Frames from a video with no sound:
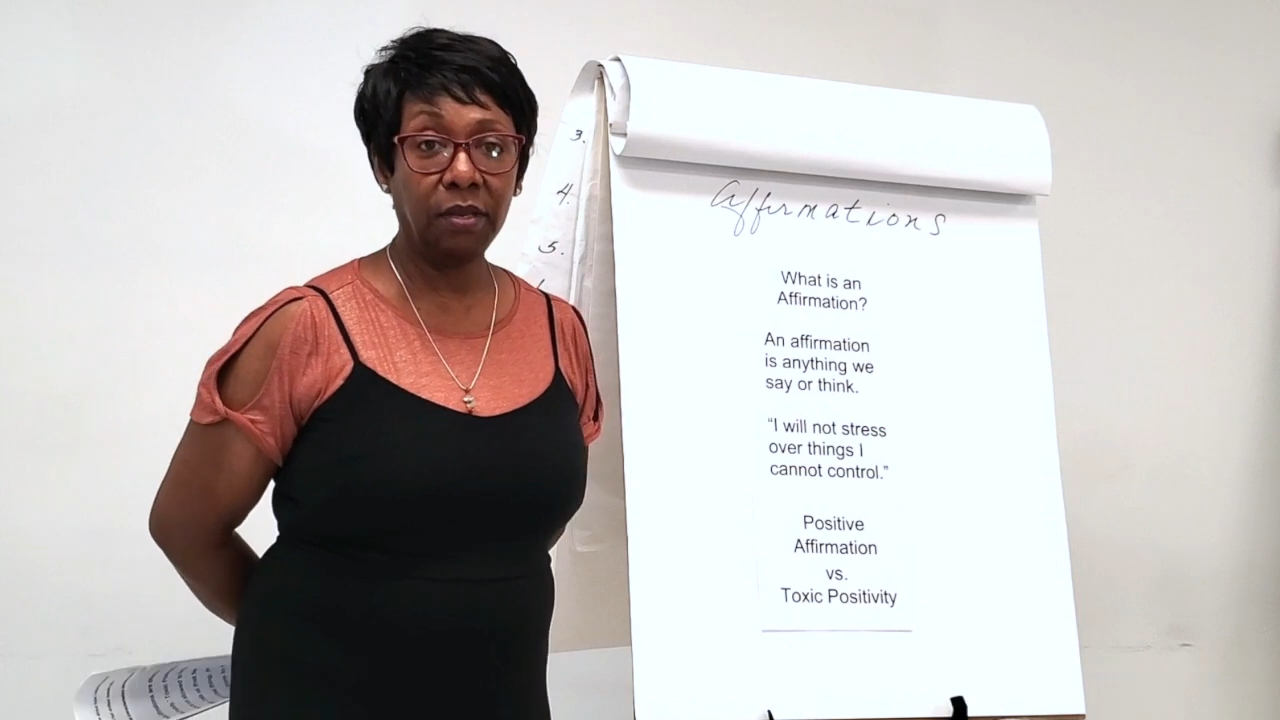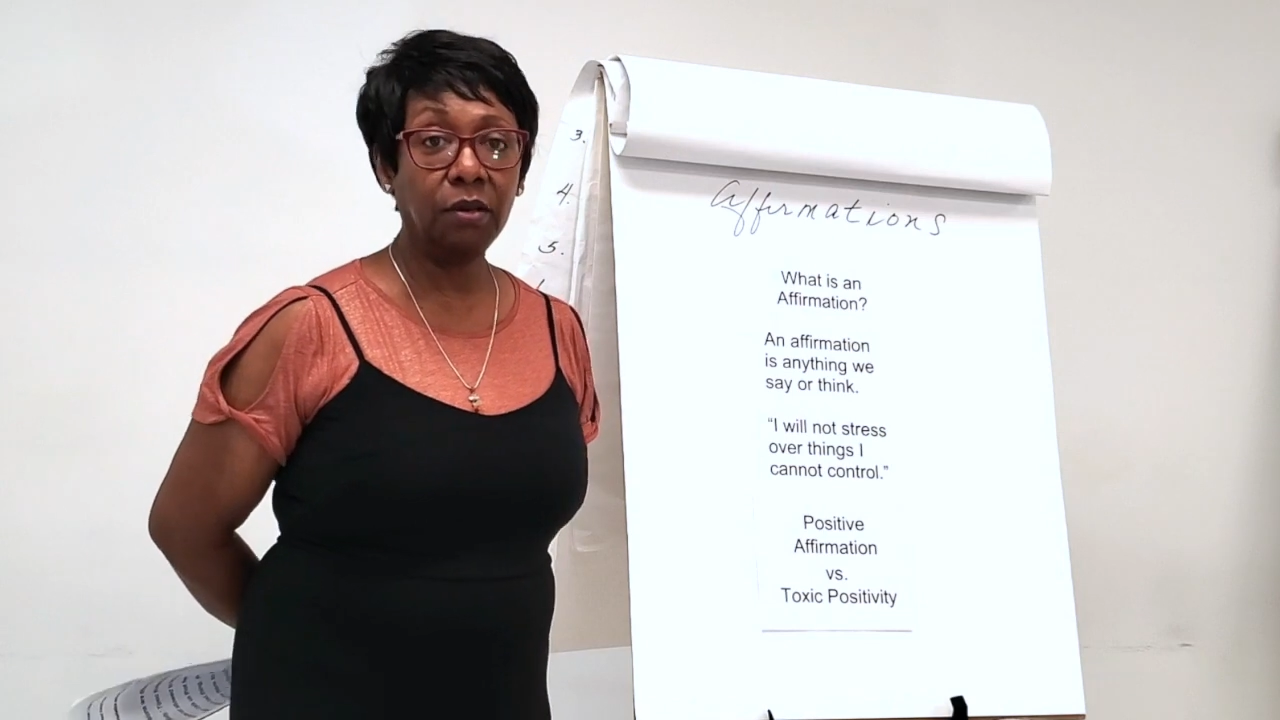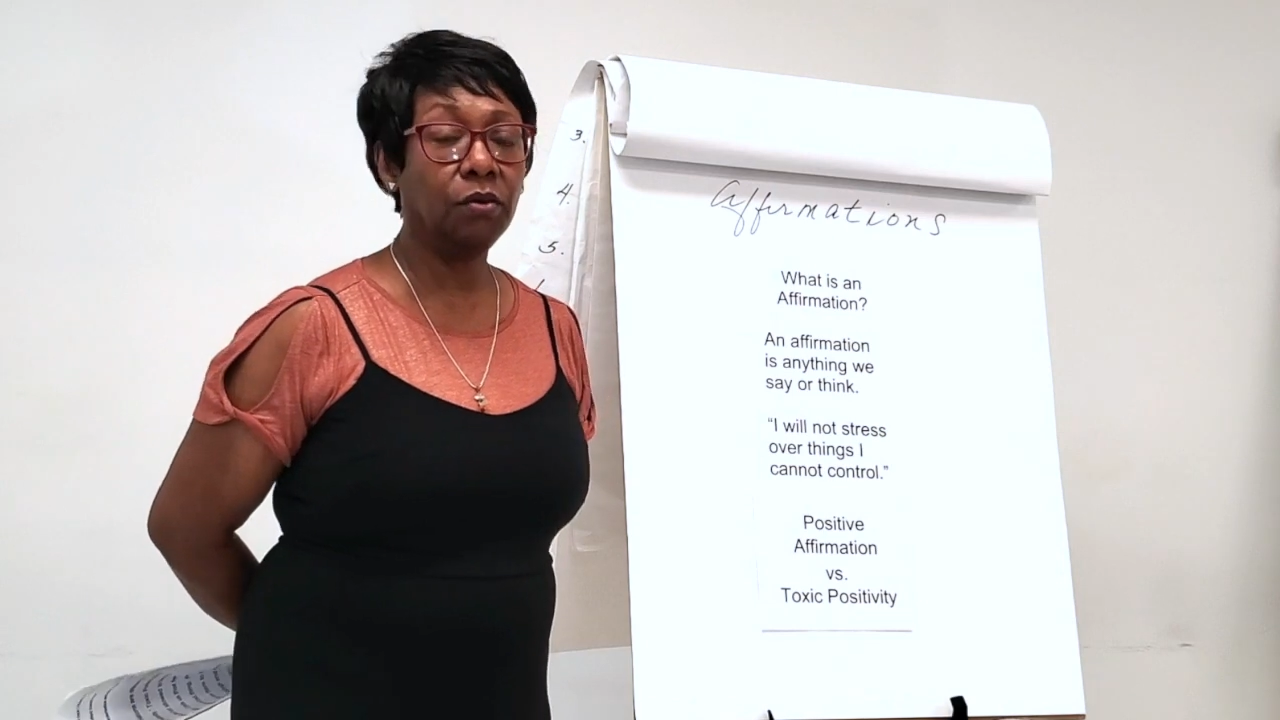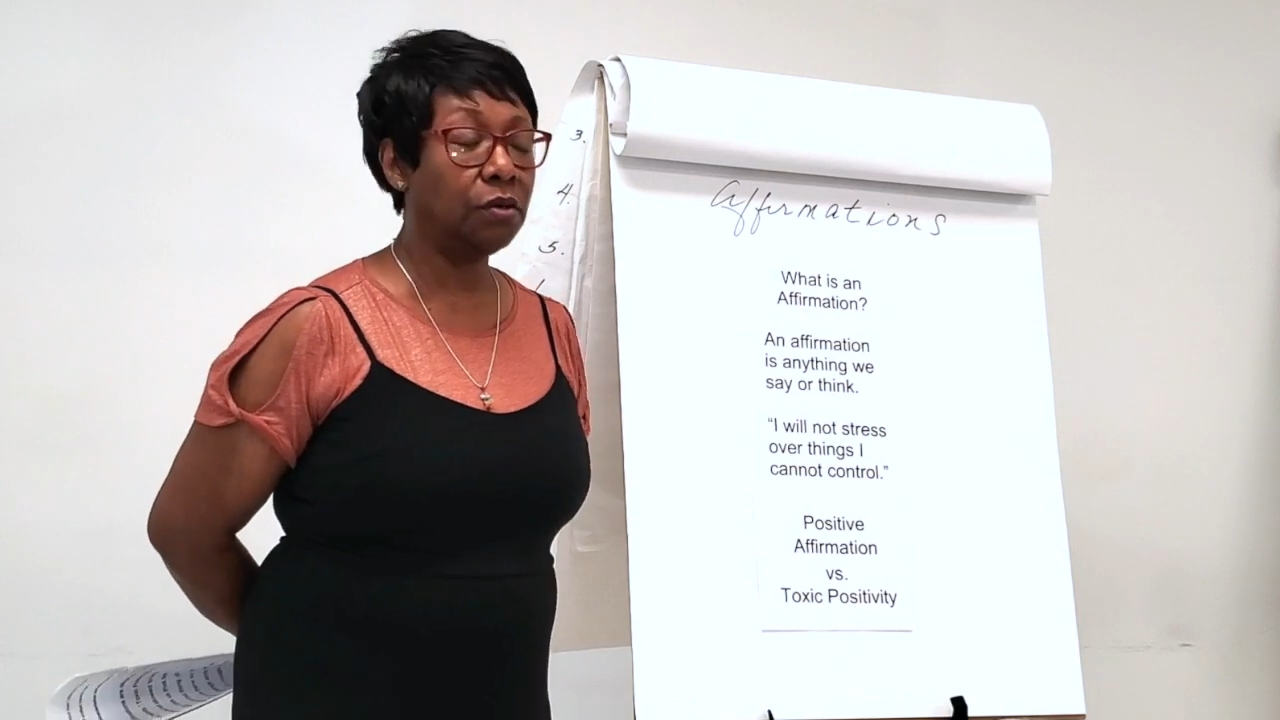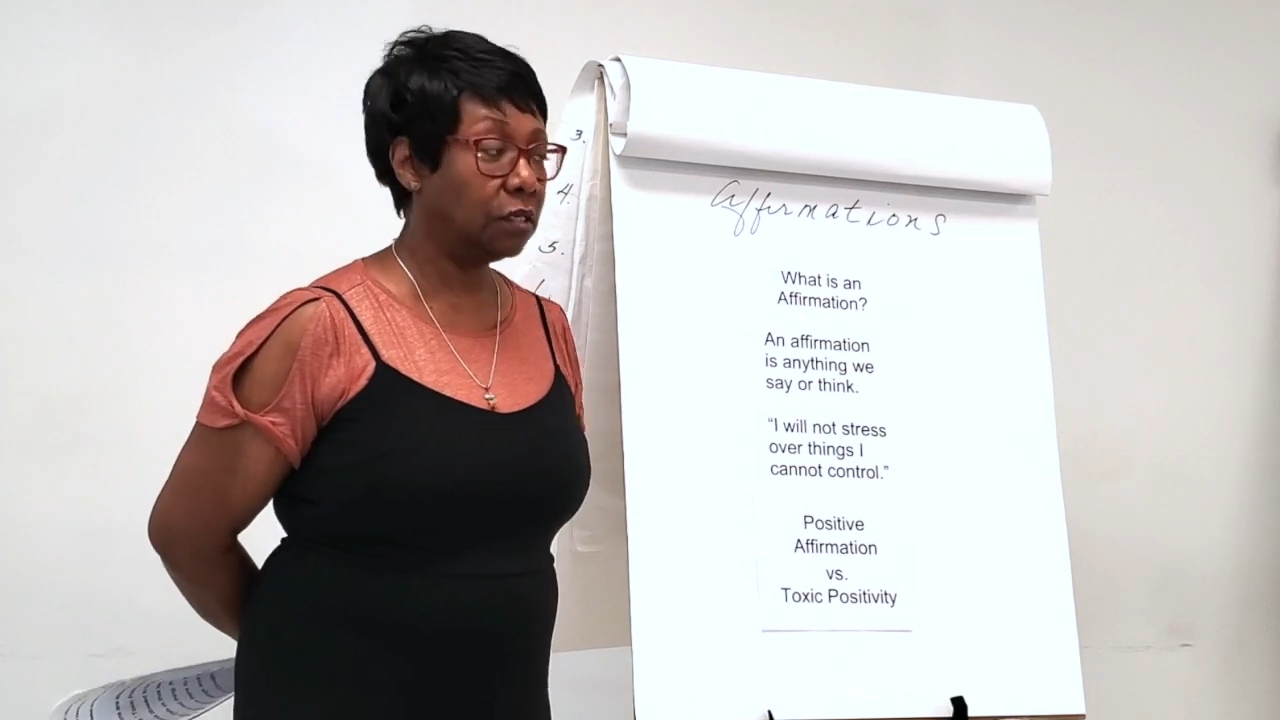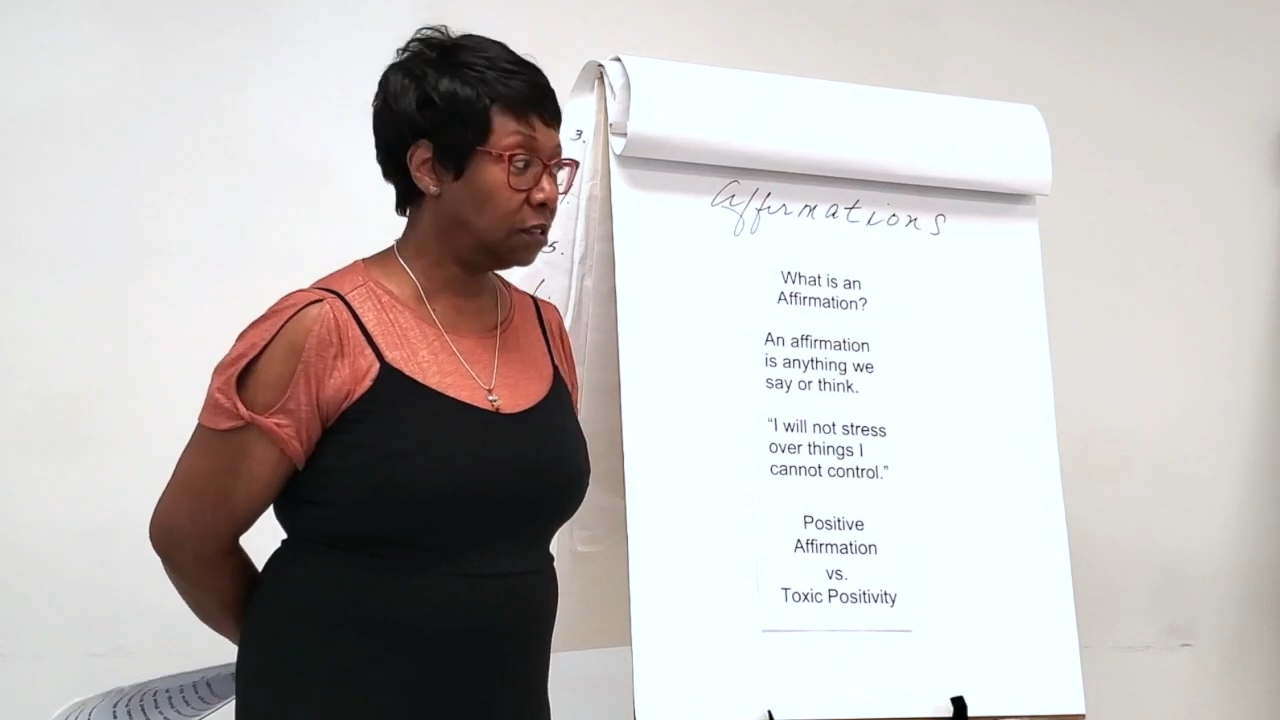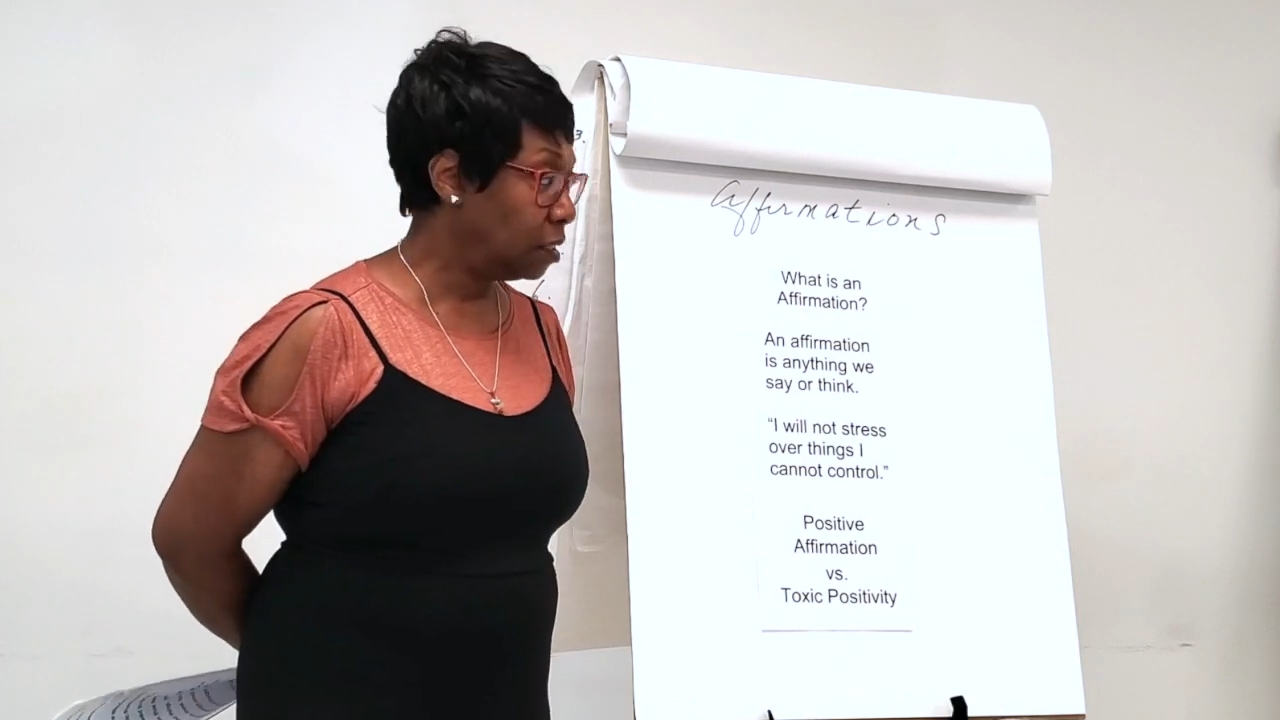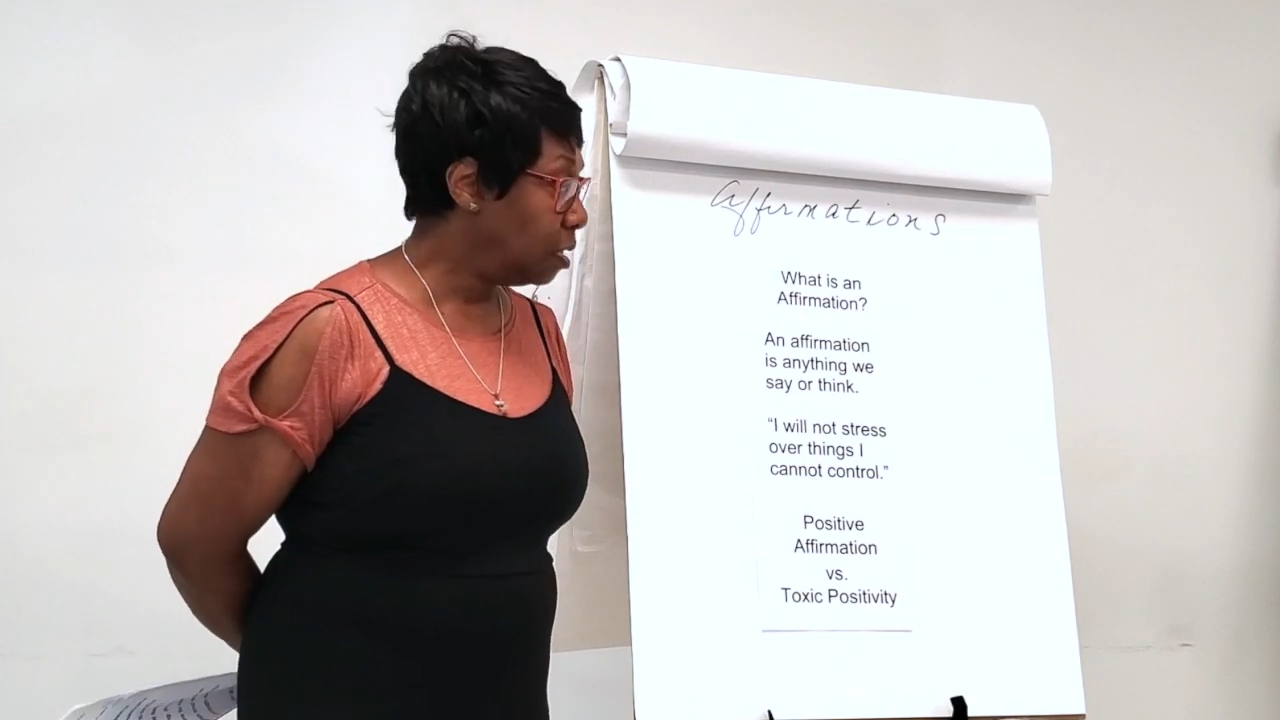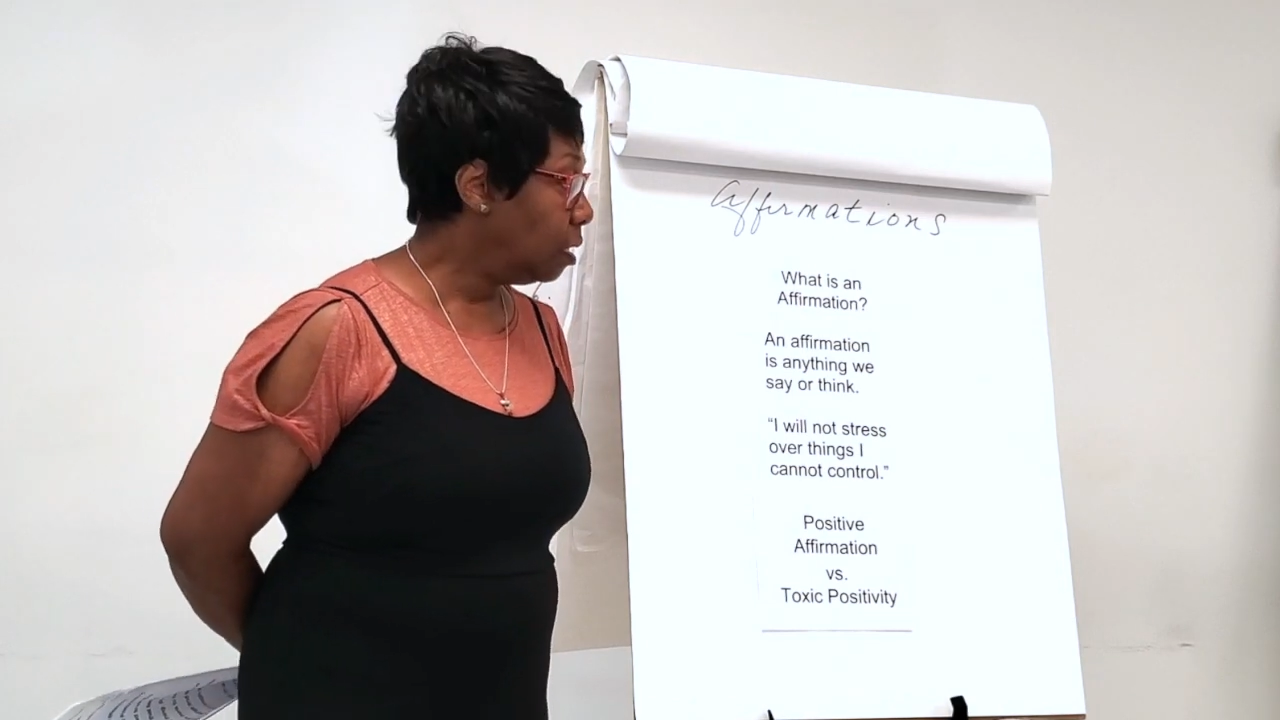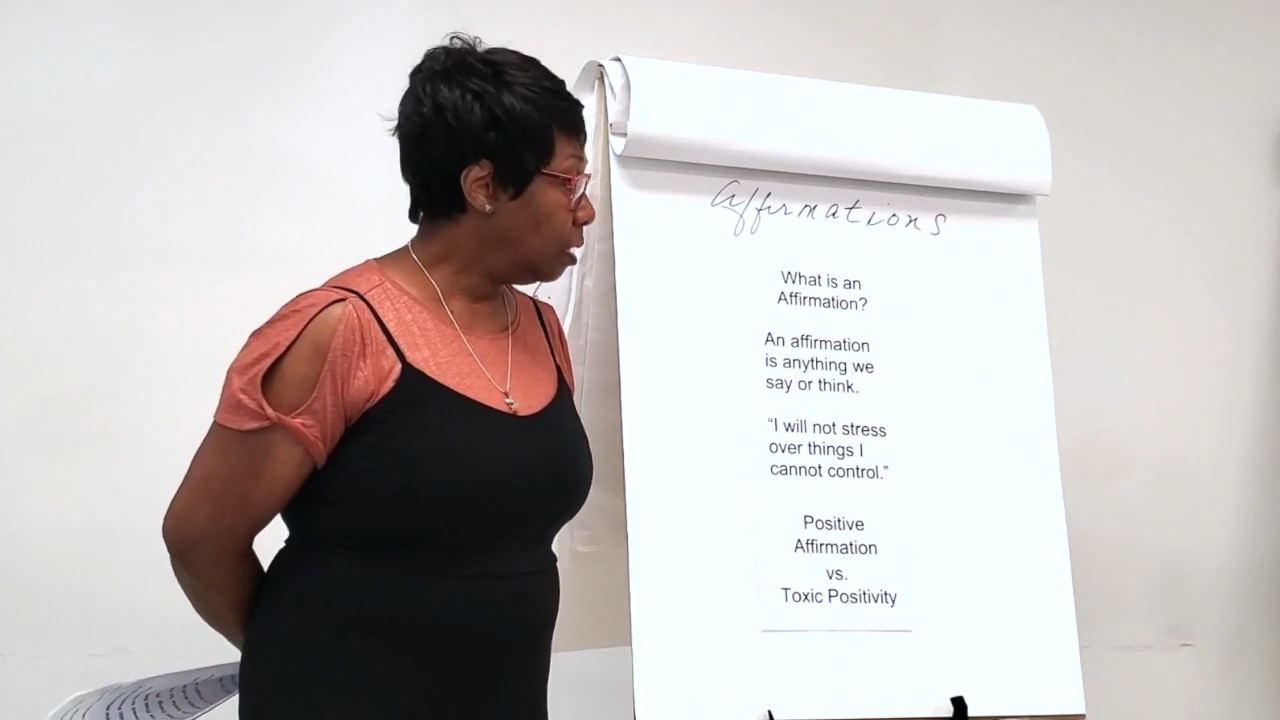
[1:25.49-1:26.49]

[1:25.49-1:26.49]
because